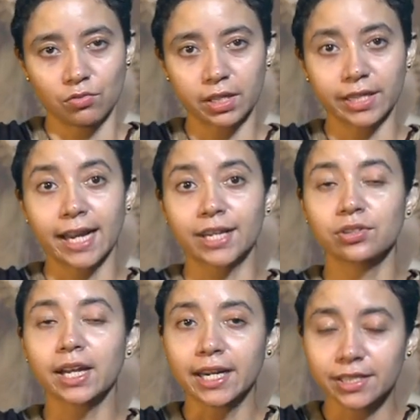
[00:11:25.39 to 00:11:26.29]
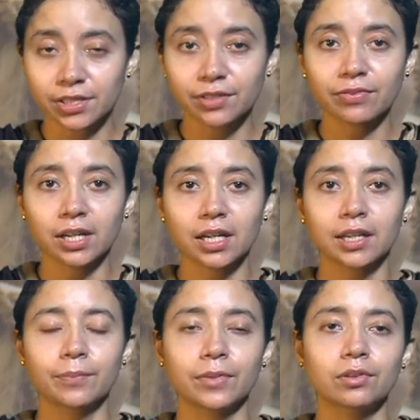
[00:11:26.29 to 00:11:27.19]
one can actually
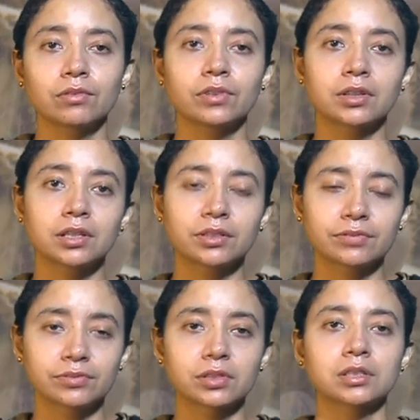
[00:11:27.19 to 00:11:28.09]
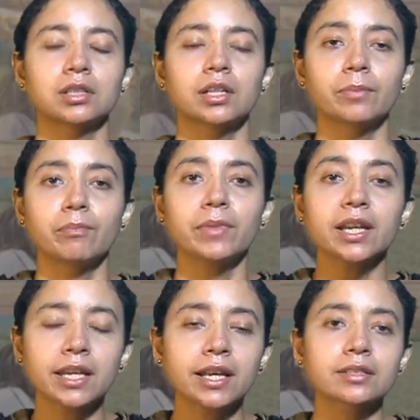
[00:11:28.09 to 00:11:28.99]
identify you know with the different
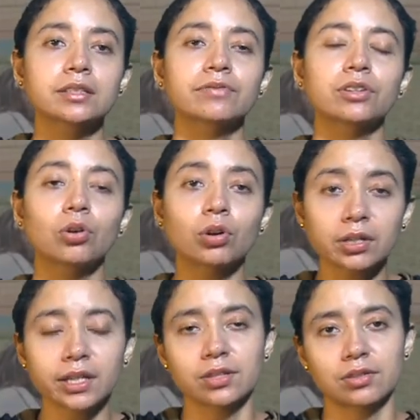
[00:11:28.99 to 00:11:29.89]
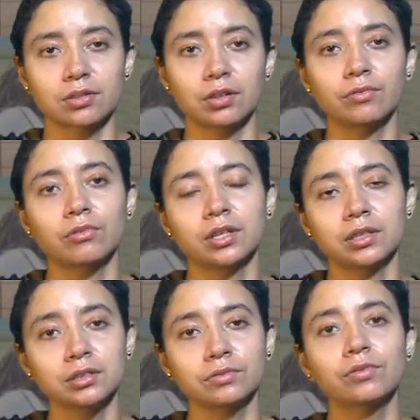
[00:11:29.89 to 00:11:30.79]
meanings, different contents of what
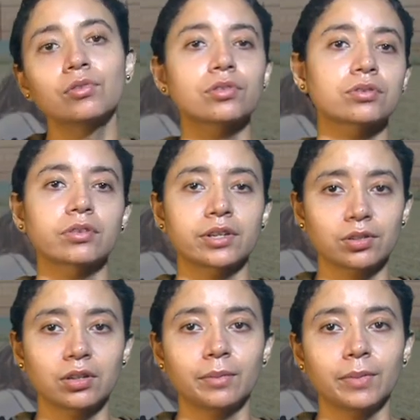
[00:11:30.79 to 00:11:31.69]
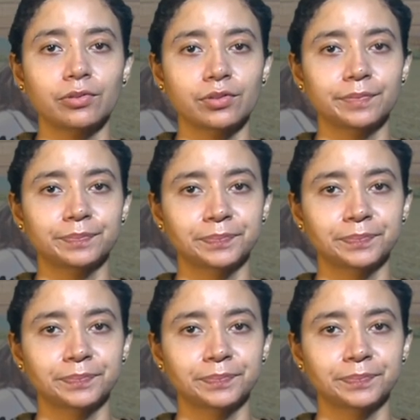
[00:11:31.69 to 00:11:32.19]
the folk song is all about.